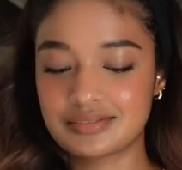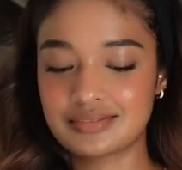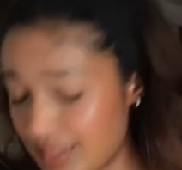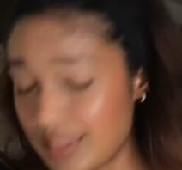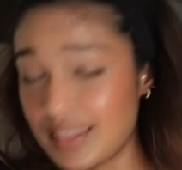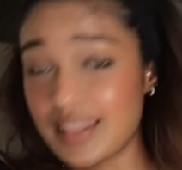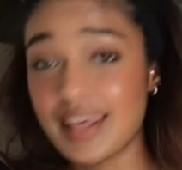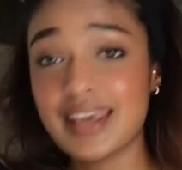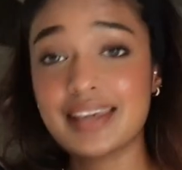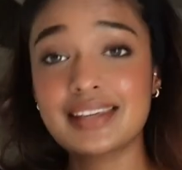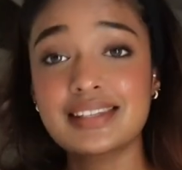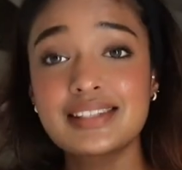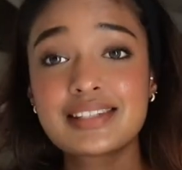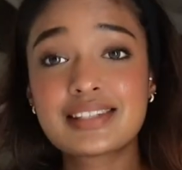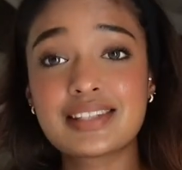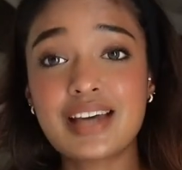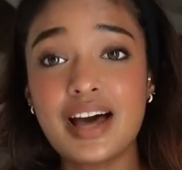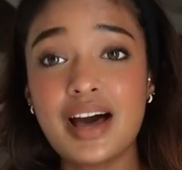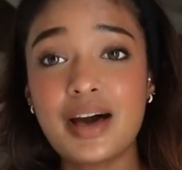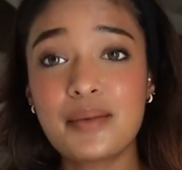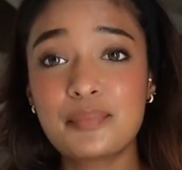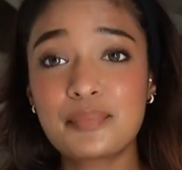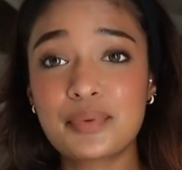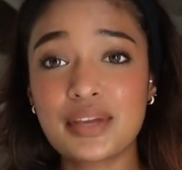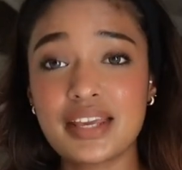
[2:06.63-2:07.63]
Next
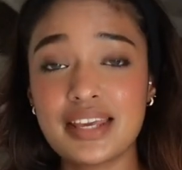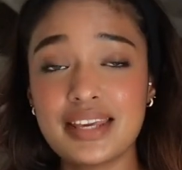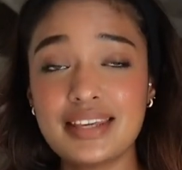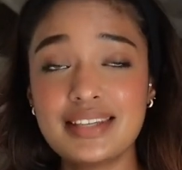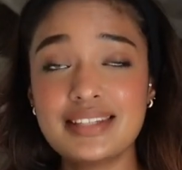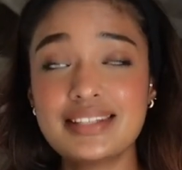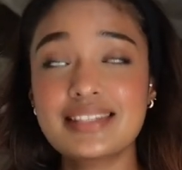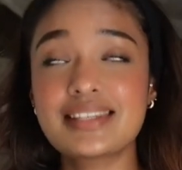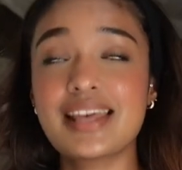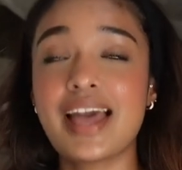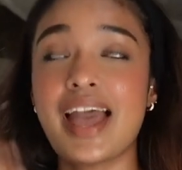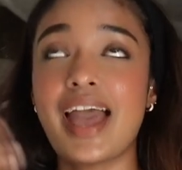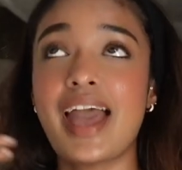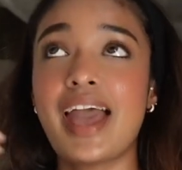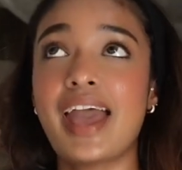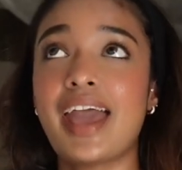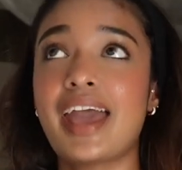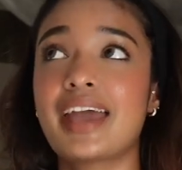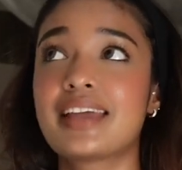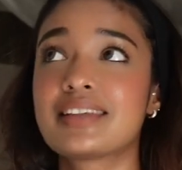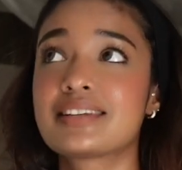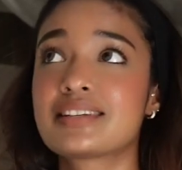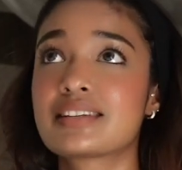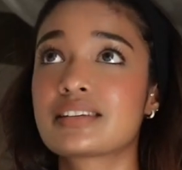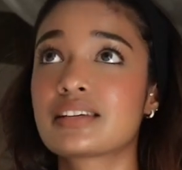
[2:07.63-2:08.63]
up is
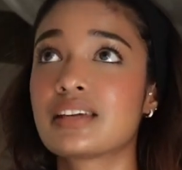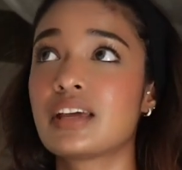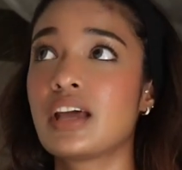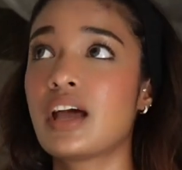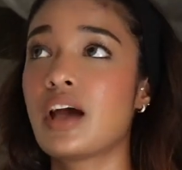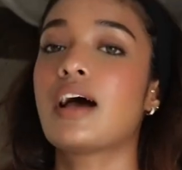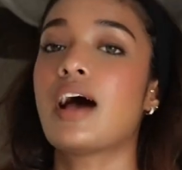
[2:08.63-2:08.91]
head.